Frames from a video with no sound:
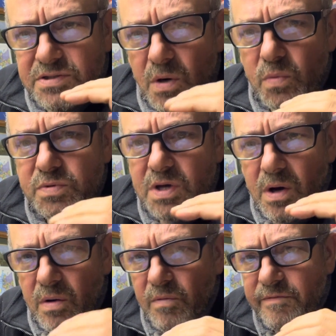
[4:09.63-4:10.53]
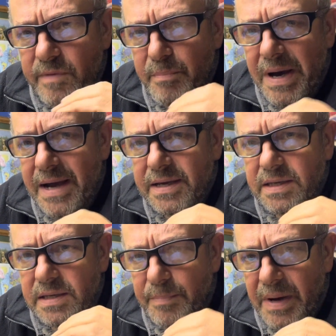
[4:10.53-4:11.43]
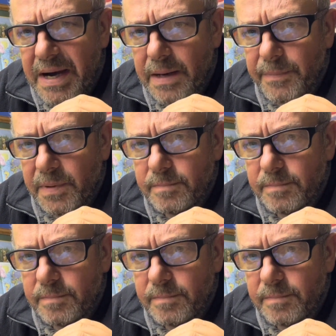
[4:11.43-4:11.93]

don't overpack your pipe.